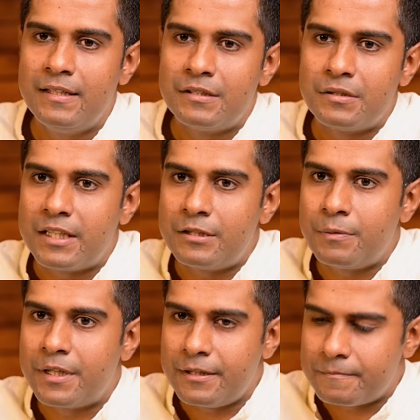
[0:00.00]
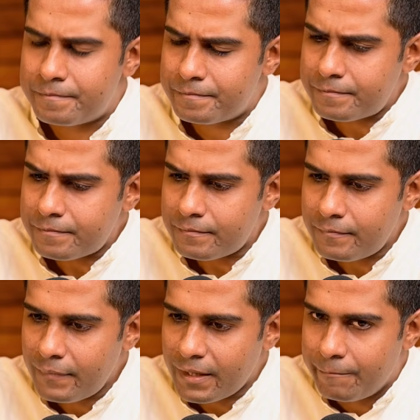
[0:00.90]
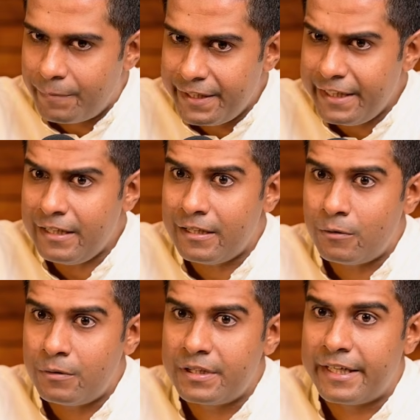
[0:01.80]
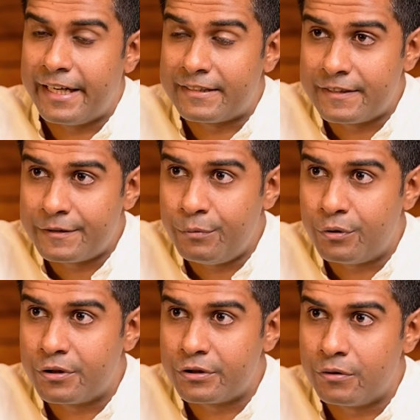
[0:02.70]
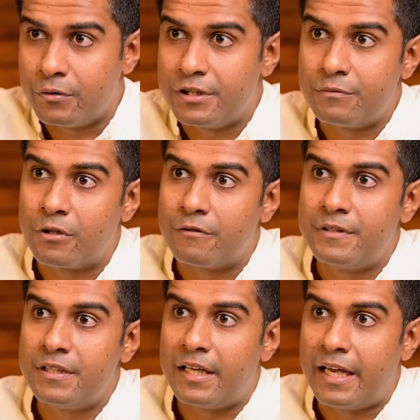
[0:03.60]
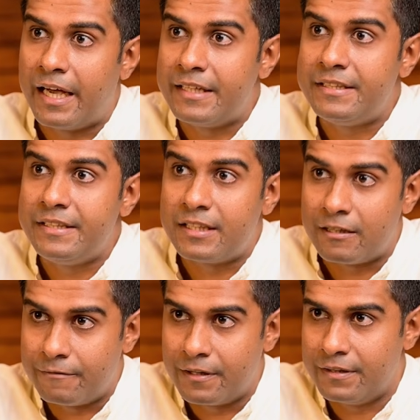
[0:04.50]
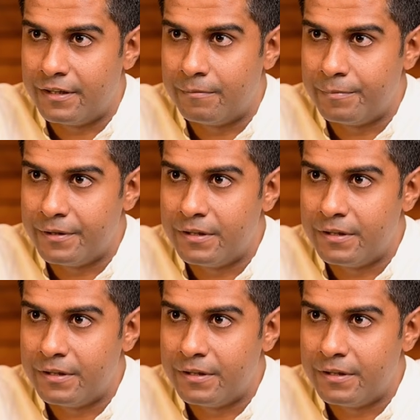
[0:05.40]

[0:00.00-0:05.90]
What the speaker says: So that's why bringing down the excess mucus load is one of the anti-kapha therapy.